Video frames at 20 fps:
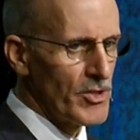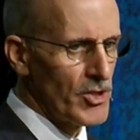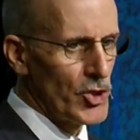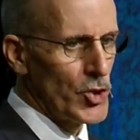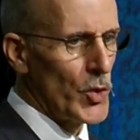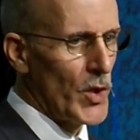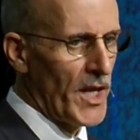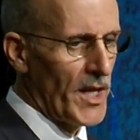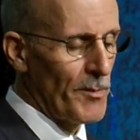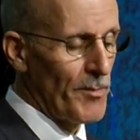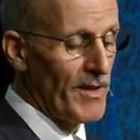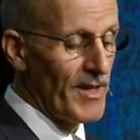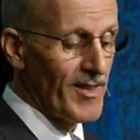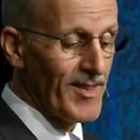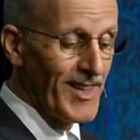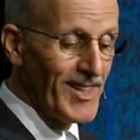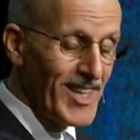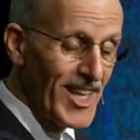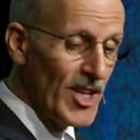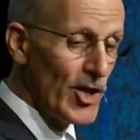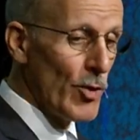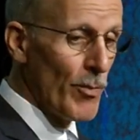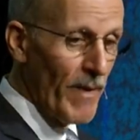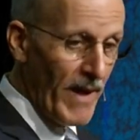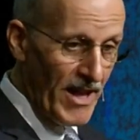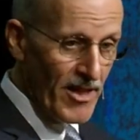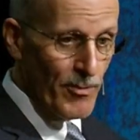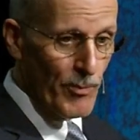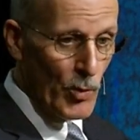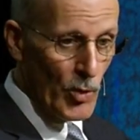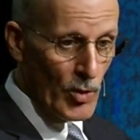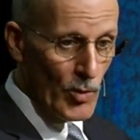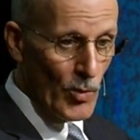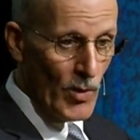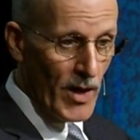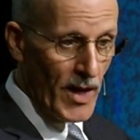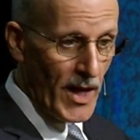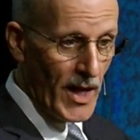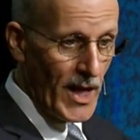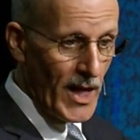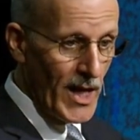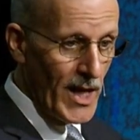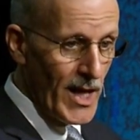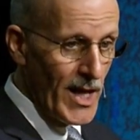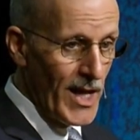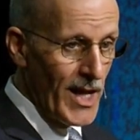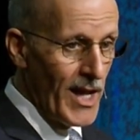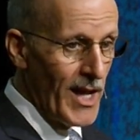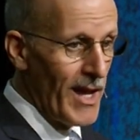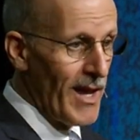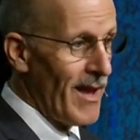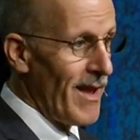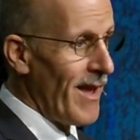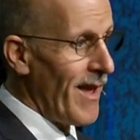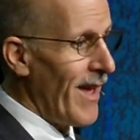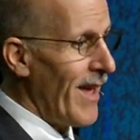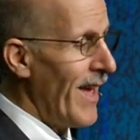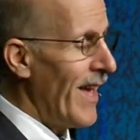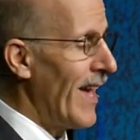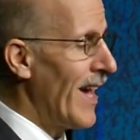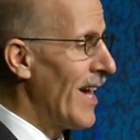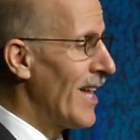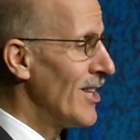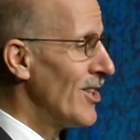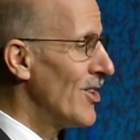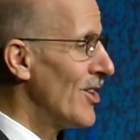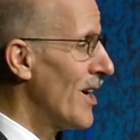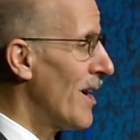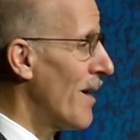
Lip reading: tricked, because they take your passport away, and